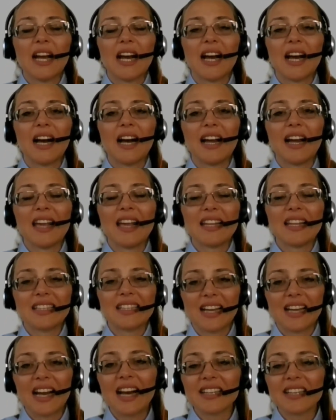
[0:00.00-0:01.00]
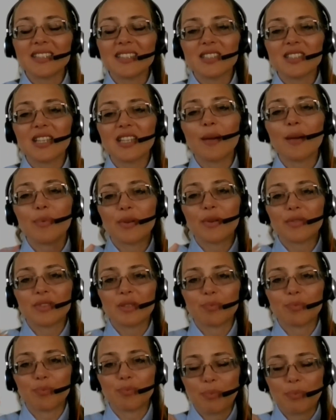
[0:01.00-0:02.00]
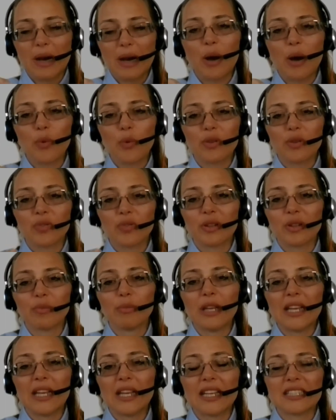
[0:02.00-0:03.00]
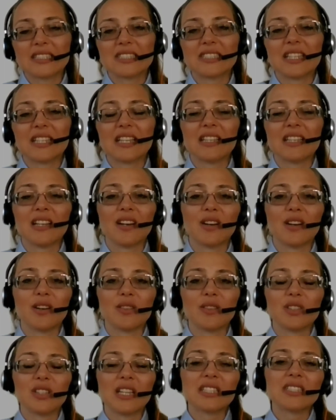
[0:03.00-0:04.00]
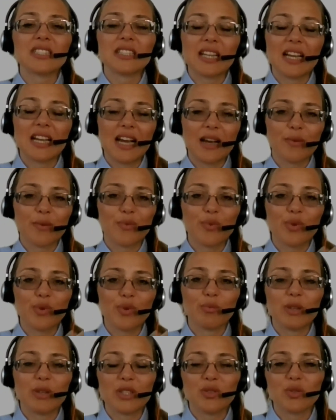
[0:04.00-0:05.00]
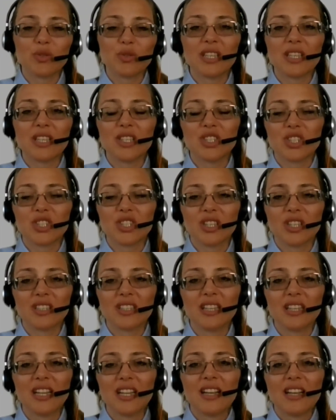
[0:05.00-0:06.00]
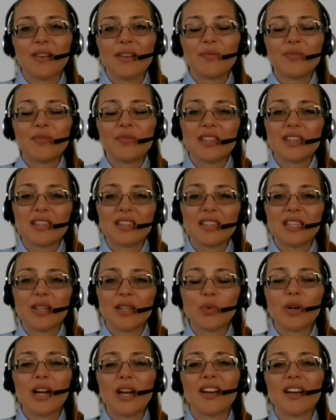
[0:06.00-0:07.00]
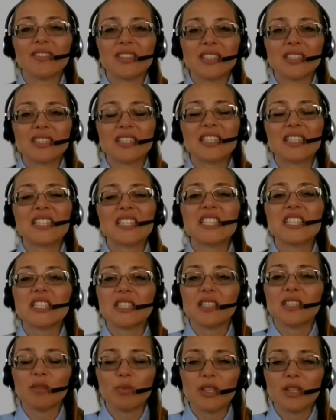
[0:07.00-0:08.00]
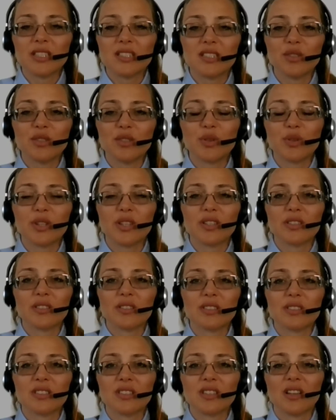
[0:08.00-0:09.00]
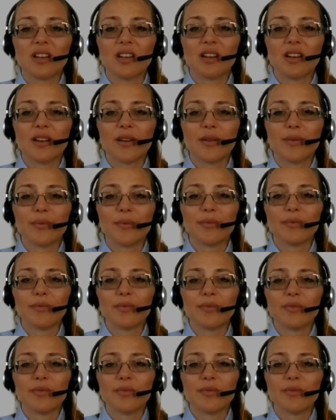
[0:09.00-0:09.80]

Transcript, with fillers: Uh, and the other type of the powerful men that are doesn't come from education, they will have this extremely difficult um,